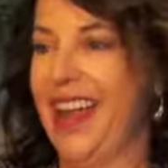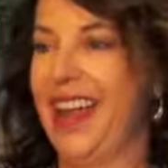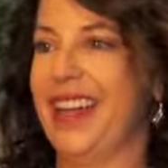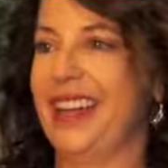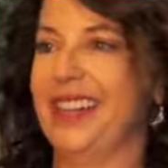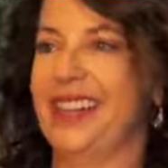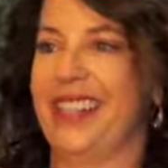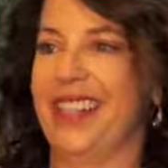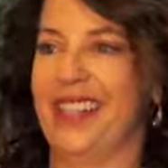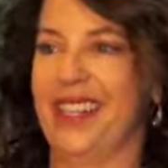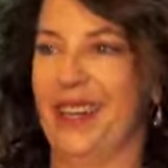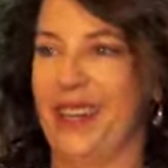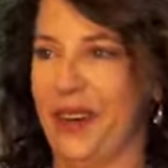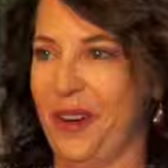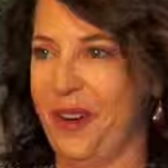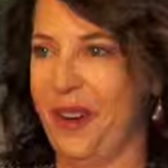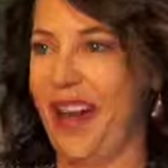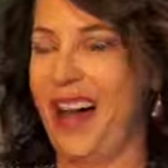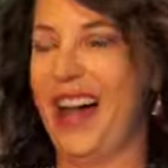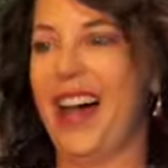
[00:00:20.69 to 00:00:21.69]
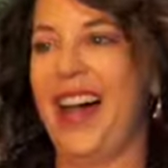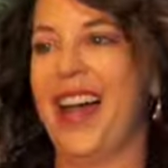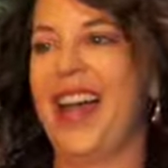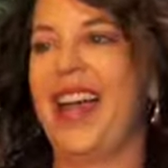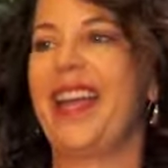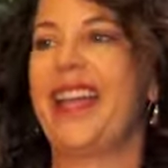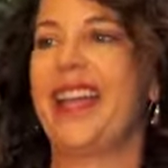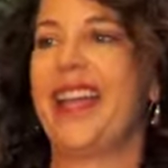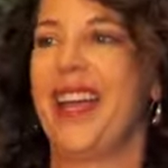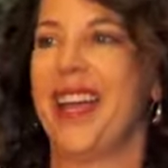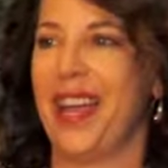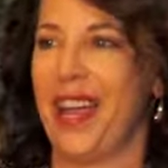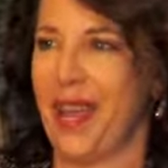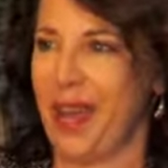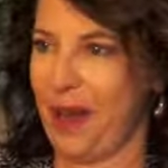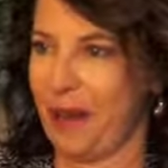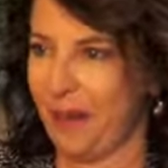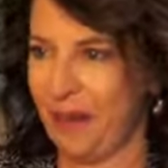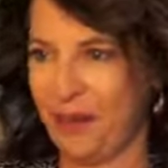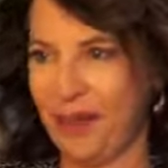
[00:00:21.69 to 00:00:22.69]
And so I
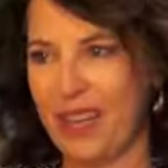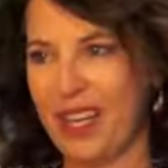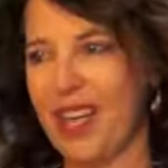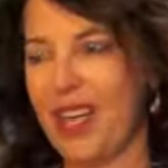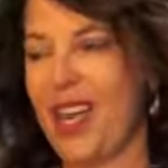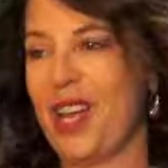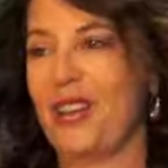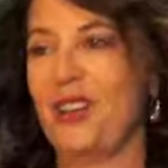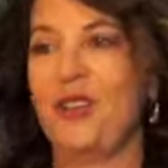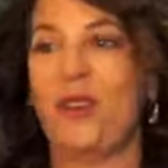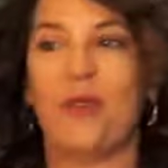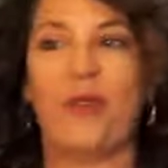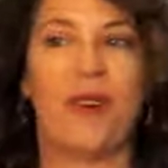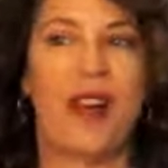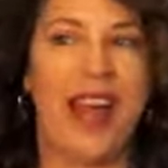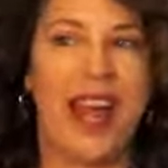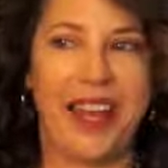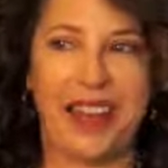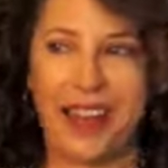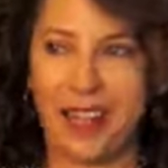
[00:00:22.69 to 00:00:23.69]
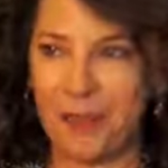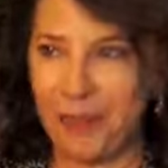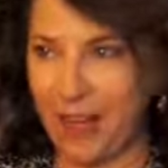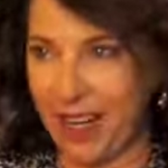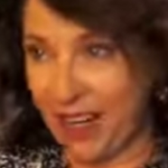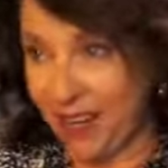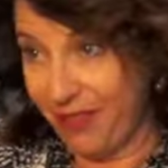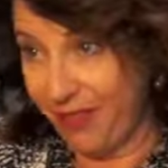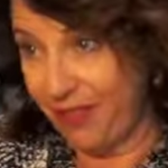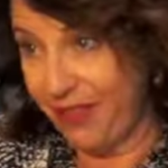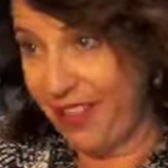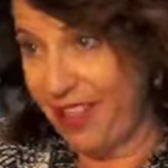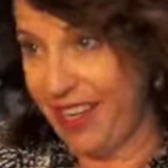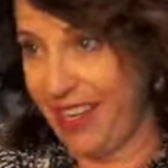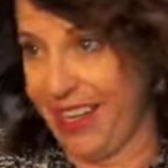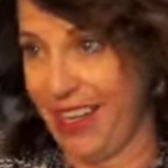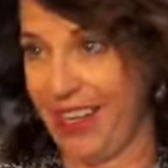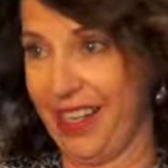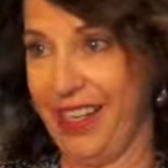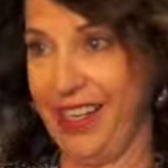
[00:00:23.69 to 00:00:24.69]
came dragging my
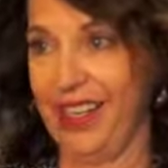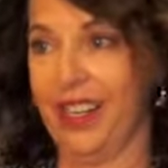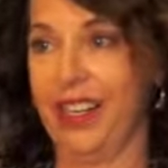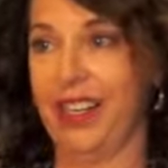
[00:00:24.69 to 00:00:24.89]
feet